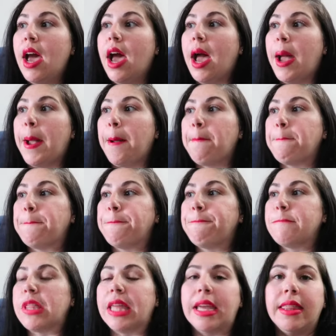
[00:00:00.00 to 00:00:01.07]

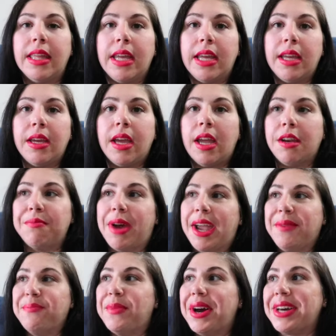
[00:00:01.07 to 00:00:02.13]
Lately in
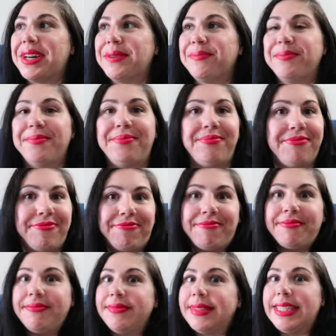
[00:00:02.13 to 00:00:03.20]
my mom
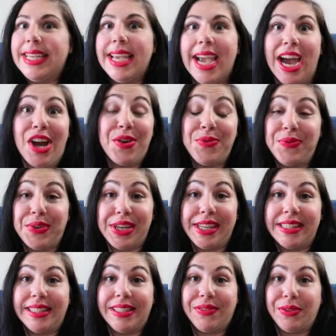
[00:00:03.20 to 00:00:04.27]

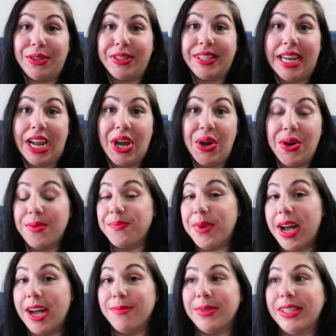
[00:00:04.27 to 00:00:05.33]
outfit for stay at home
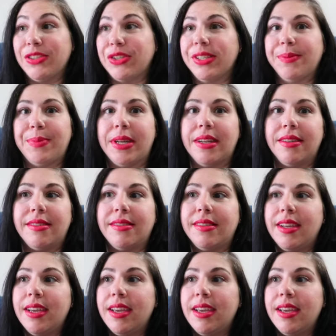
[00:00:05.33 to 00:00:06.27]
mom, it's just been